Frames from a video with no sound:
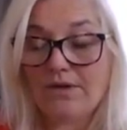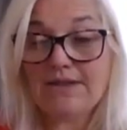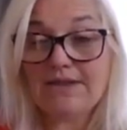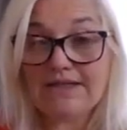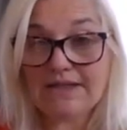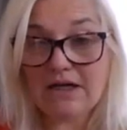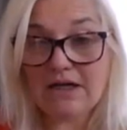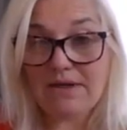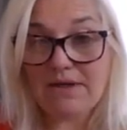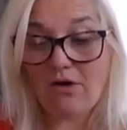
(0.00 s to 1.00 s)
There's going
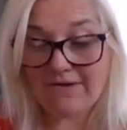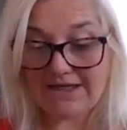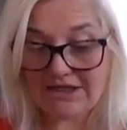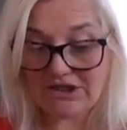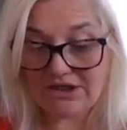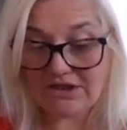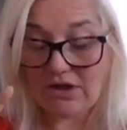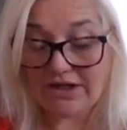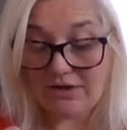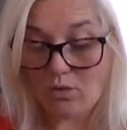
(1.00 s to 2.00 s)
to be conversations.
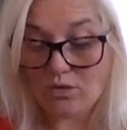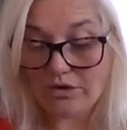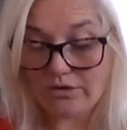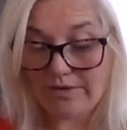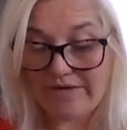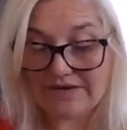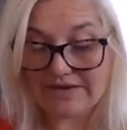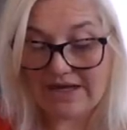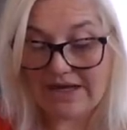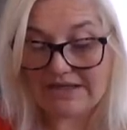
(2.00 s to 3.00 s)
I get water around
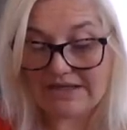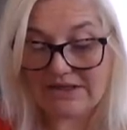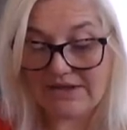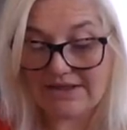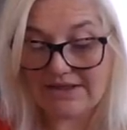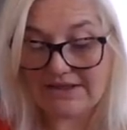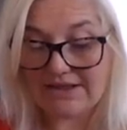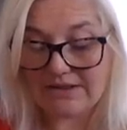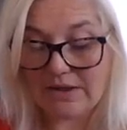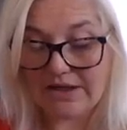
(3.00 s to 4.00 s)
this card. So this is
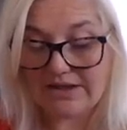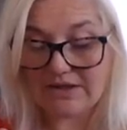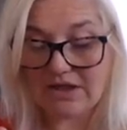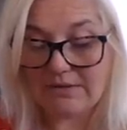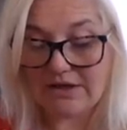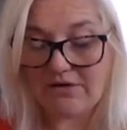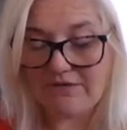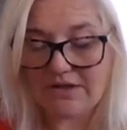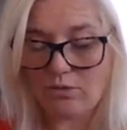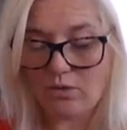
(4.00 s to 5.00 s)
this week. There's
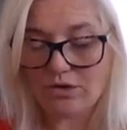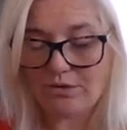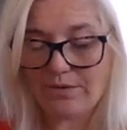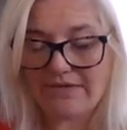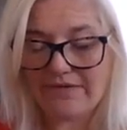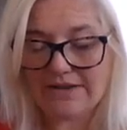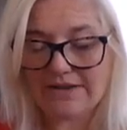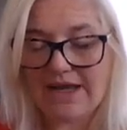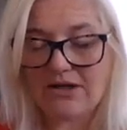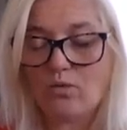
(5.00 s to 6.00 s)
water around this
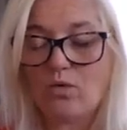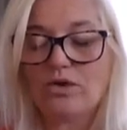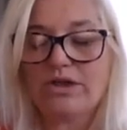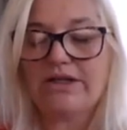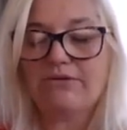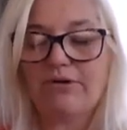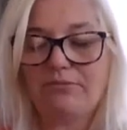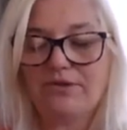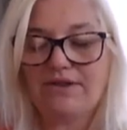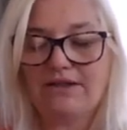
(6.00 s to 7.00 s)
card. Water
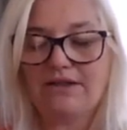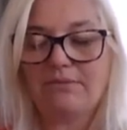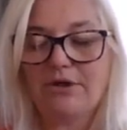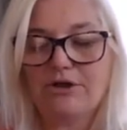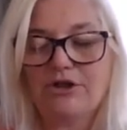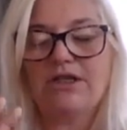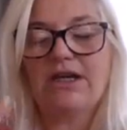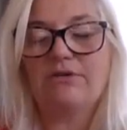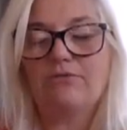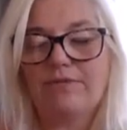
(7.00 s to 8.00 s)
represents
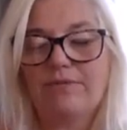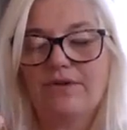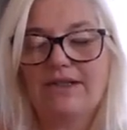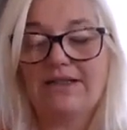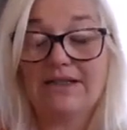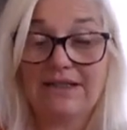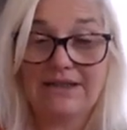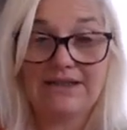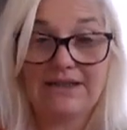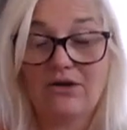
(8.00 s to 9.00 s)
emotion. It represents
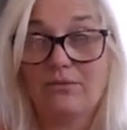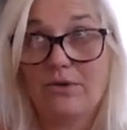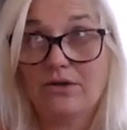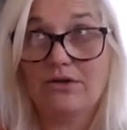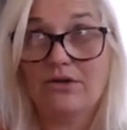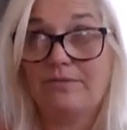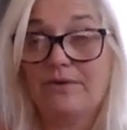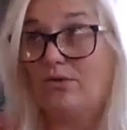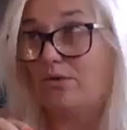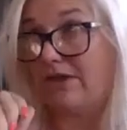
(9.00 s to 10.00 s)
cleansing. Oh my God, I've
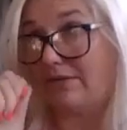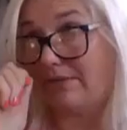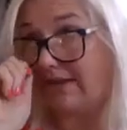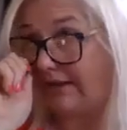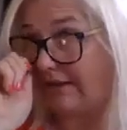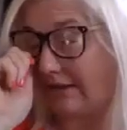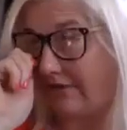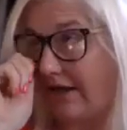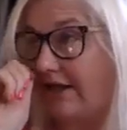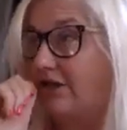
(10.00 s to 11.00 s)
been talking about
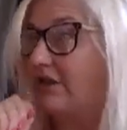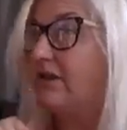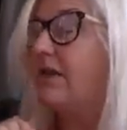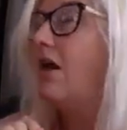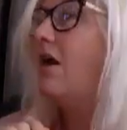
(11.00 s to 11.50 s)
cleansing for ages.